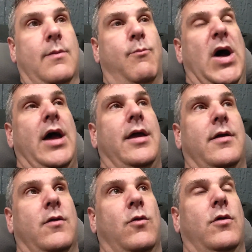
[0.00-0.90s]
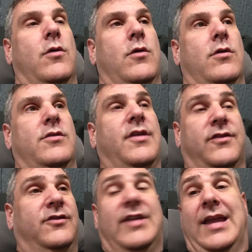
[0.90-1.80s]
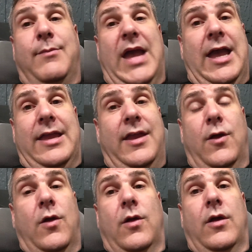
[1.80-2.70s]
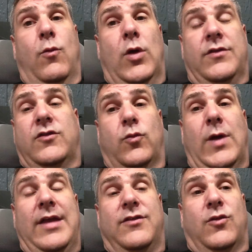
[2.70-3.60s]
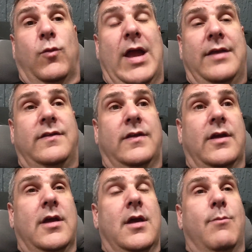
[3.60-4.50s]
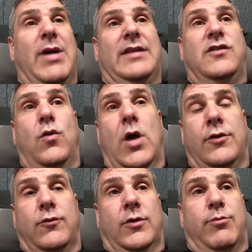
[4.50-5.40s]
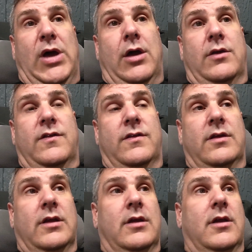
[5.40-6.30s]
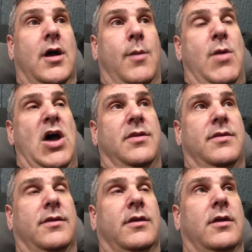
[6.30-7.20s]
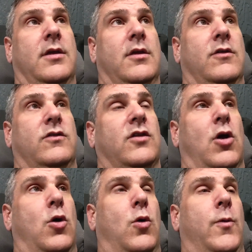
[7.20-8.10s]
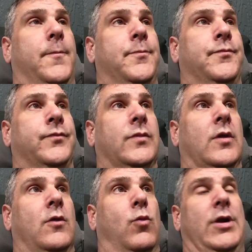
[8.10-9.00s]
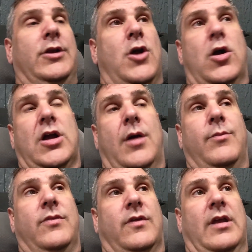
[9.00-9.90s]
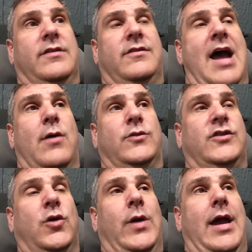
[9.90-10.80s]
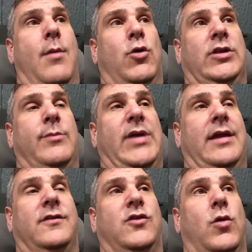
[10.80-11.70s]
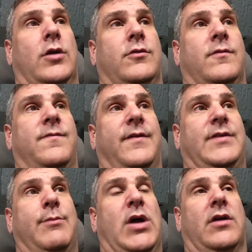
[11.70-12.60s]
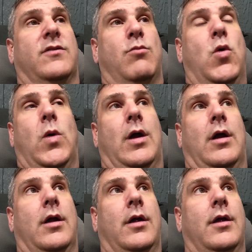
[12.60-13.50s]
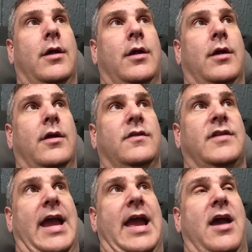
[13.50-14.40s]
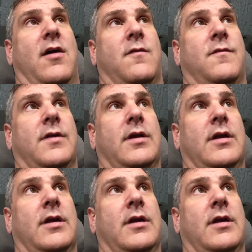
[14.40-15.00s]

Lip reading: But this dingbat here wants to raise the rent by $200 a month. So when it all comes down to it, I'm only paying $250 more to have